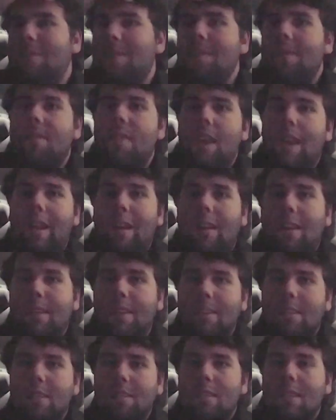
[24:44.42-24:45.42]
there.
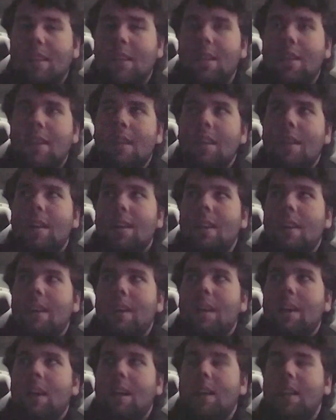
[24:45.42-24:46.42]
It's
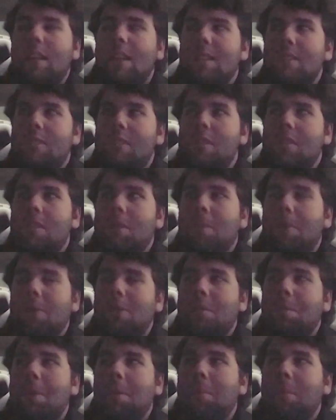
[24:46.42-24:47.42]
I guess she's
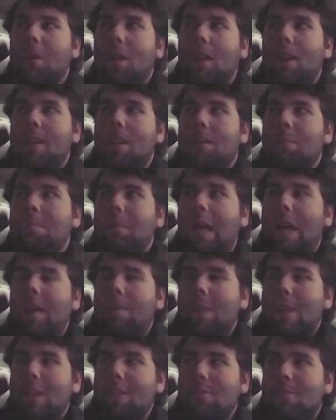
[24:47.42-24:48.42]
supposed to be playing
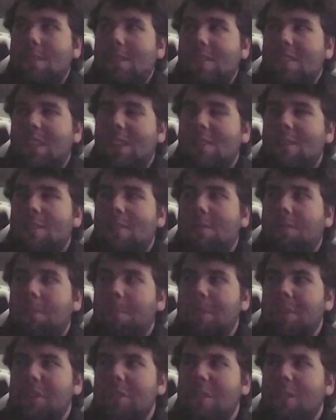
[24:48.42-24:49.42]
Pam Anderson's character
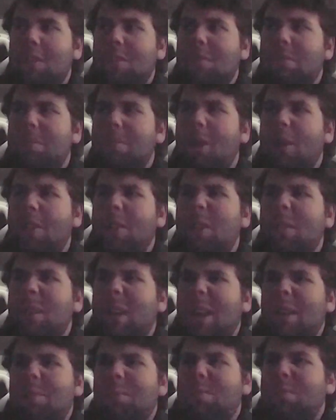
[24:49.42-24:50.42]
from the show, although
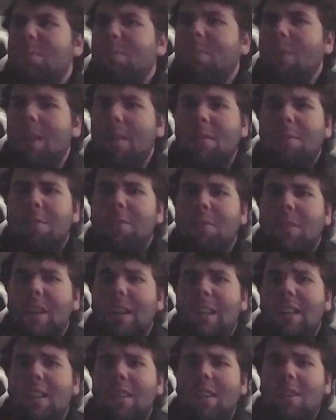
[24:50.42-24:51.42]
I wouldn't
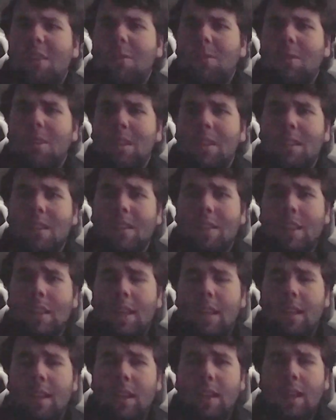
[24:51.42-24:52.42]
fucking know.
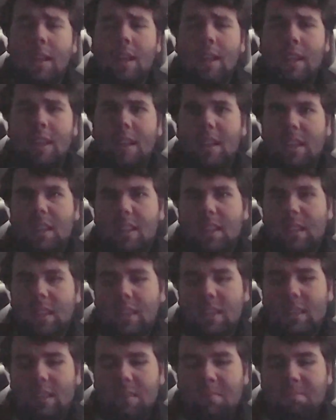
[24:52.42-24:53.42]

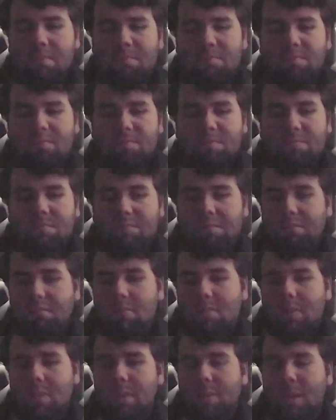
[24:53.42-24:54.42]
Um,
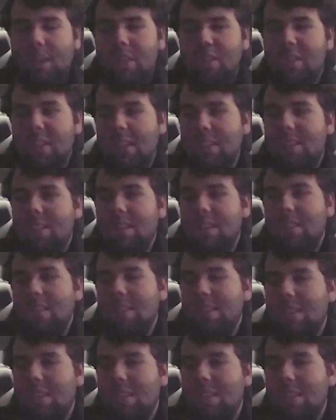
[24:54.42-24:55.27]
Dwayne Johnson